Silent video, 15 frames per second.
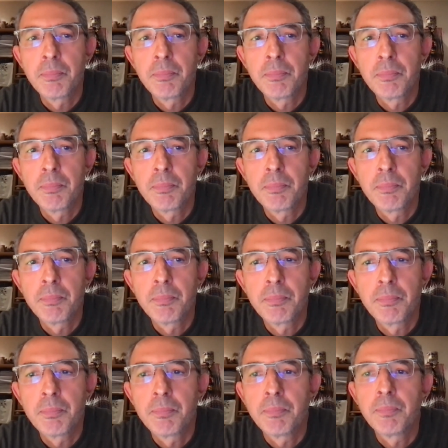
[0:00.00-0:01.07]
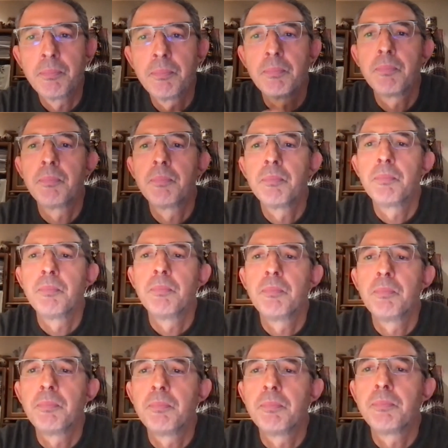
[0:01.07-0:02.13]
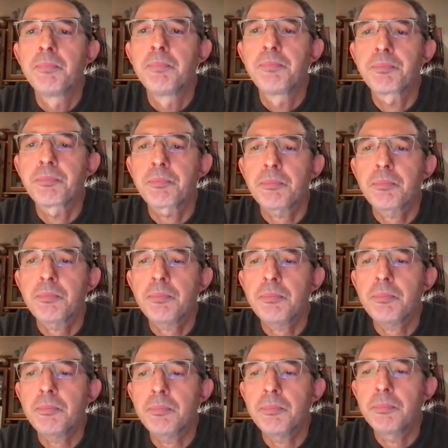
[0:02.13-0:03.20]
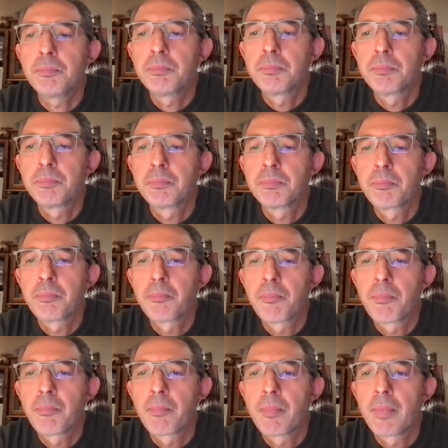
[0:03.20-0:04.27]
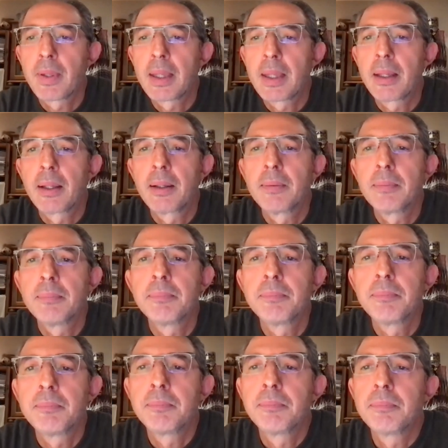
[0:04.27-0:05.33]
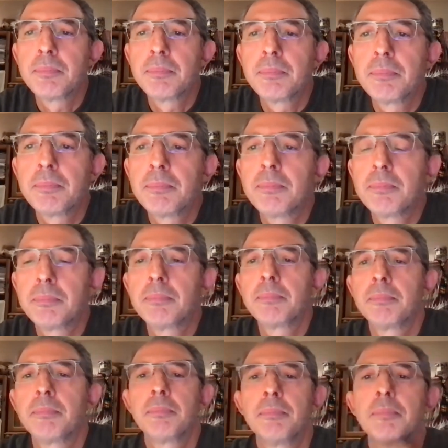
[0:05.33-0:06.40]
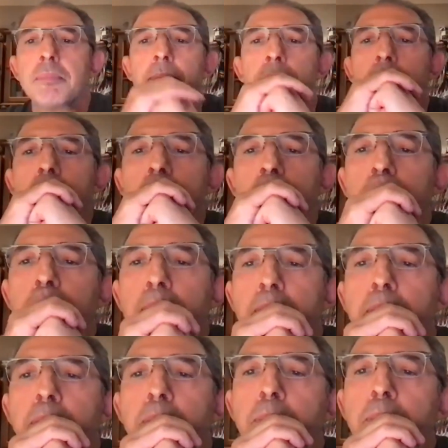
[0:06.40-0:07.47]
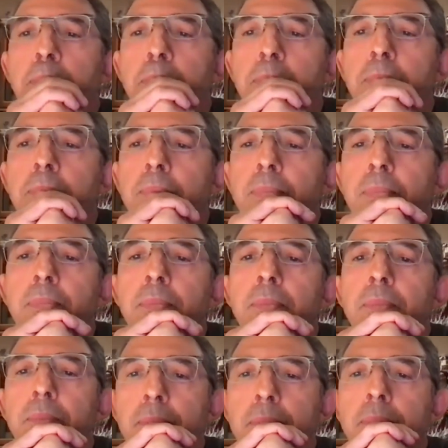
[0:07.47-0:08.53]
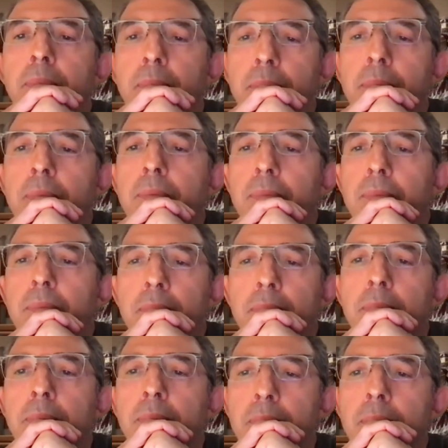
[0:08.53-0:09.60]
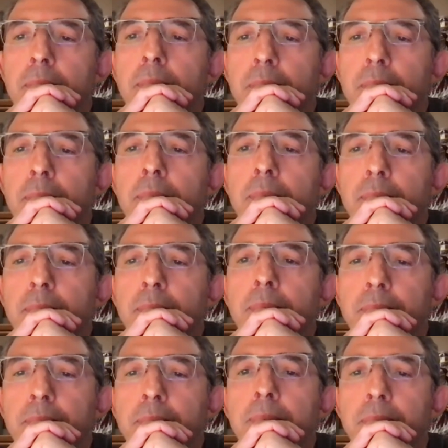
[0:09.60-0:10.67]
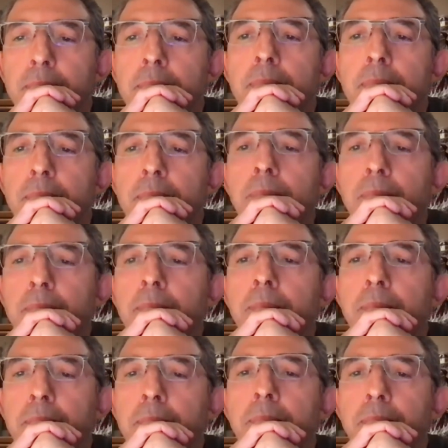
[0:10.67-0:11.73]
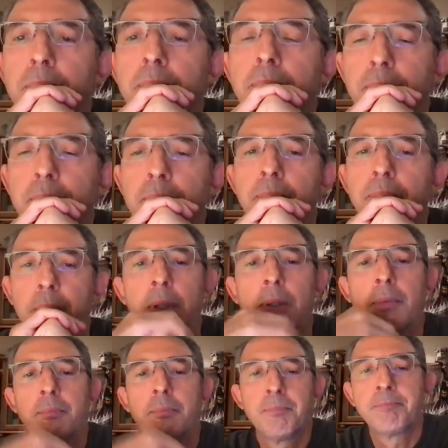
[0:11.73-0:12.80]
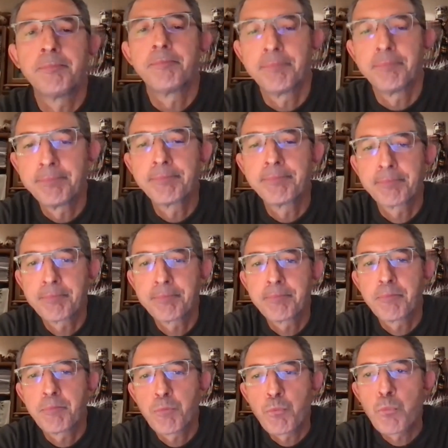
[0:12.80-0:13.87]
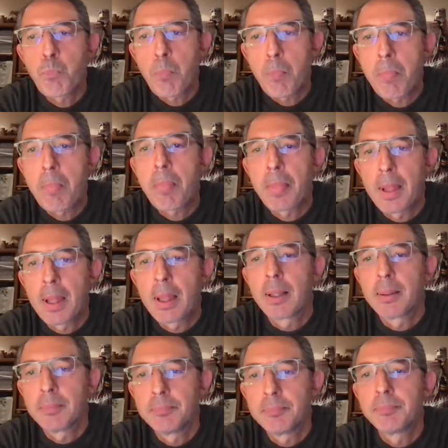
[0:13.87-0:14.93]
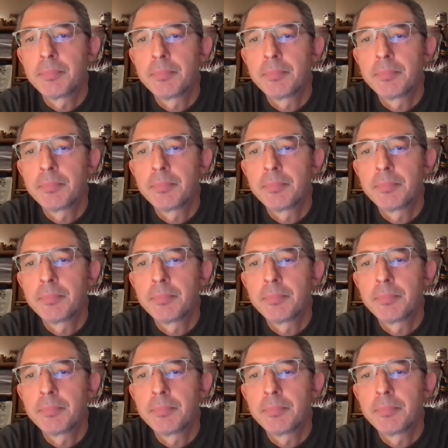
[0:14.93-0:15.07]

Thank you. Here's a question from Nathan. What would you say is currently the most concerning plant pathogen for scientists and farmers in terms of the scale of its impact?